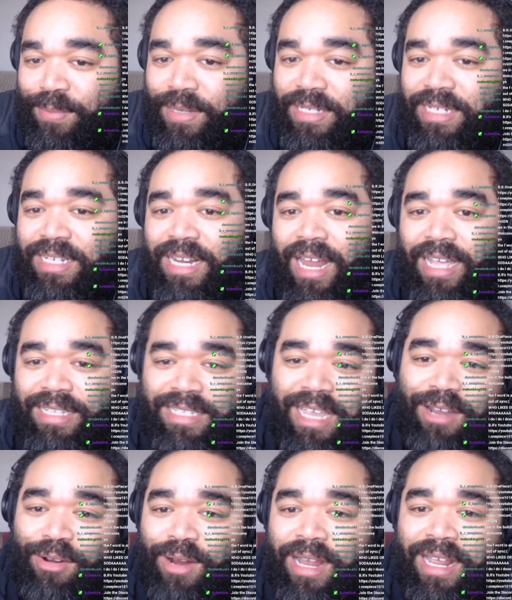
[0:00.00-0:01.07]
but she could like
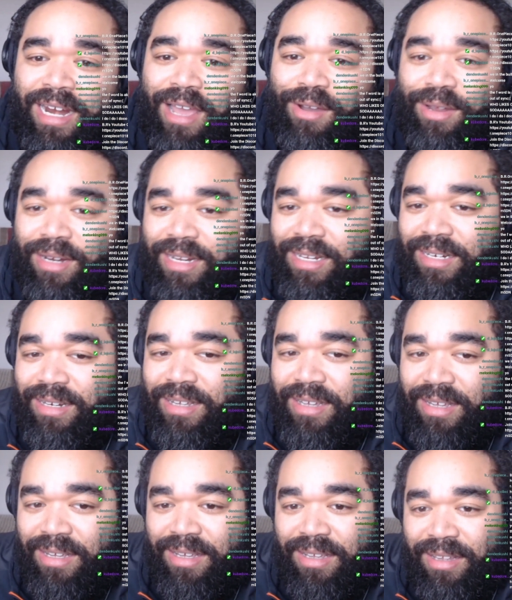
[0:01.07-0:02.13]
take her hand out and then
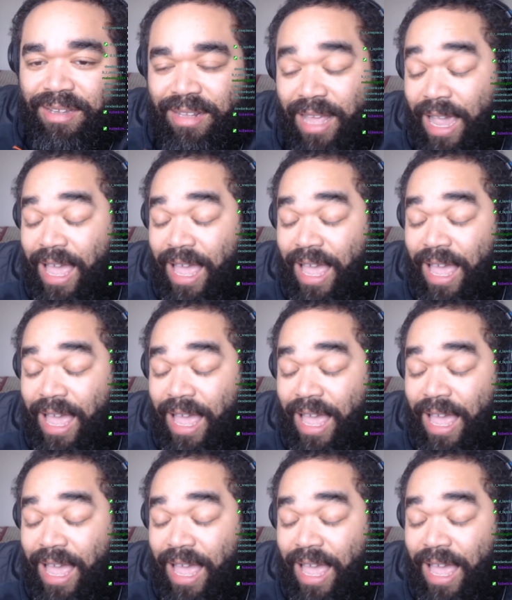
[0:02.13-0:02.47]
like